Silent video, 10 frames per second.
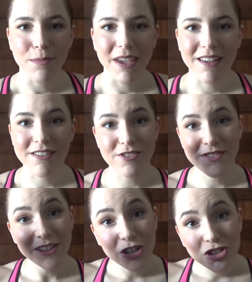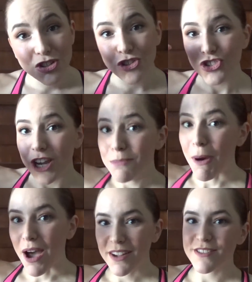is there's a little
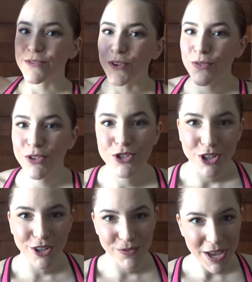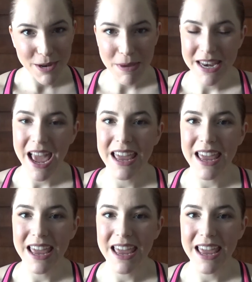checkbox for if you took your vitamin,